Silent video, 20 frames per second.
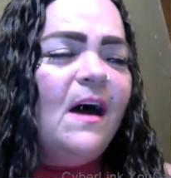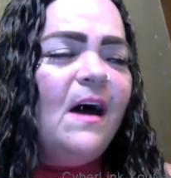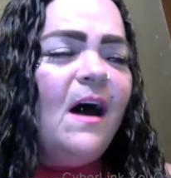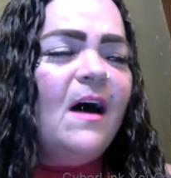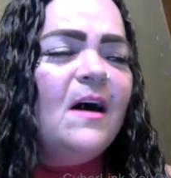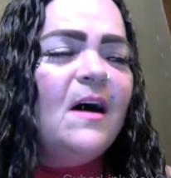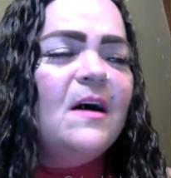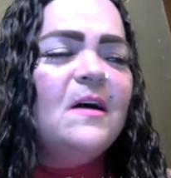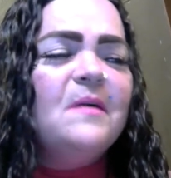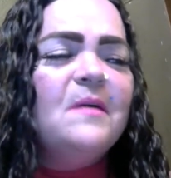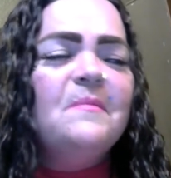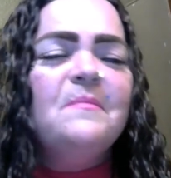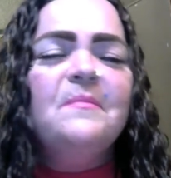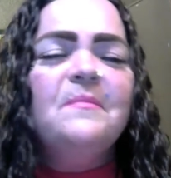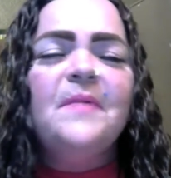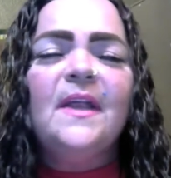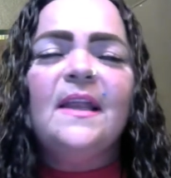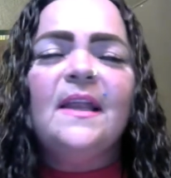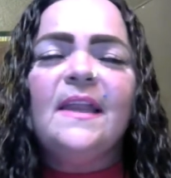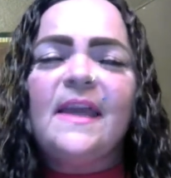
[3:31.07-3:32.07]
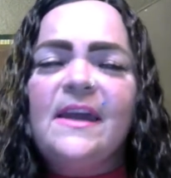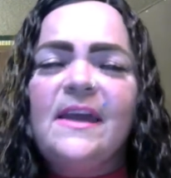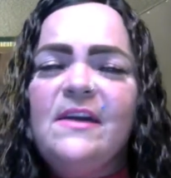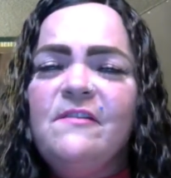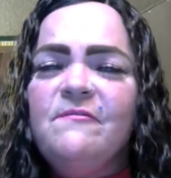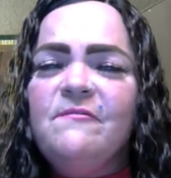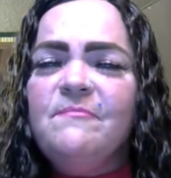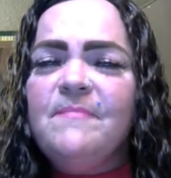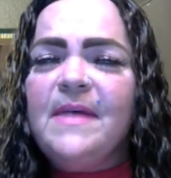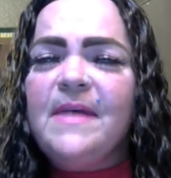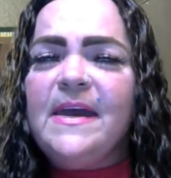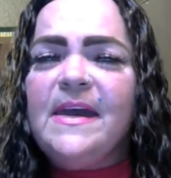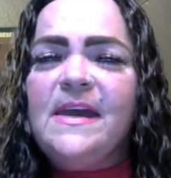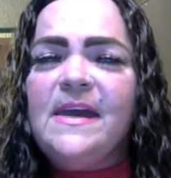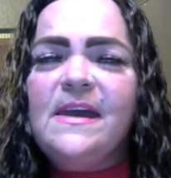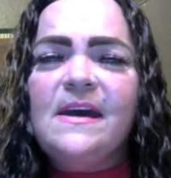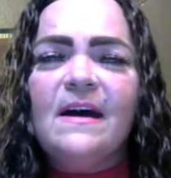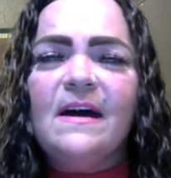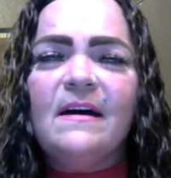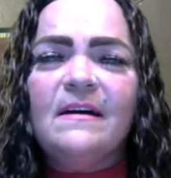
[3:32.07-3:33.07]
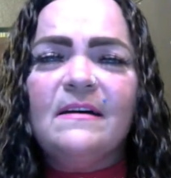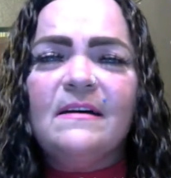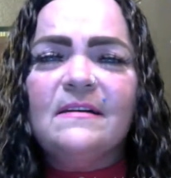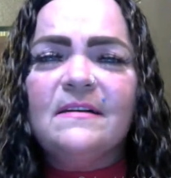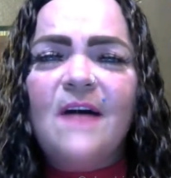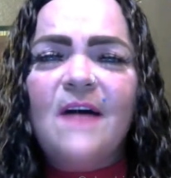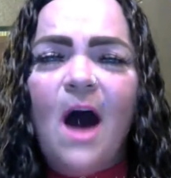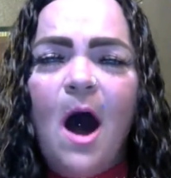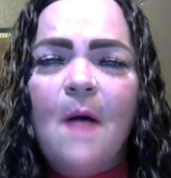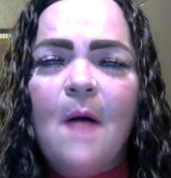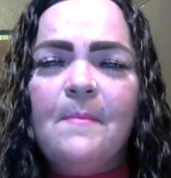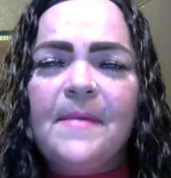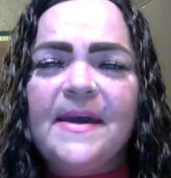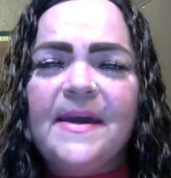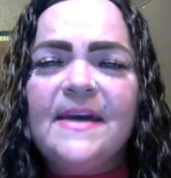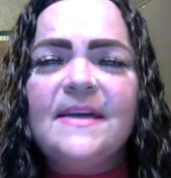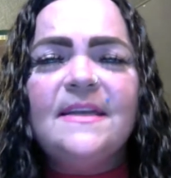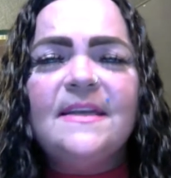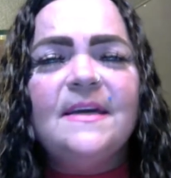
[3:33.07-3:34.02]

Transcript: Um, leave me a comment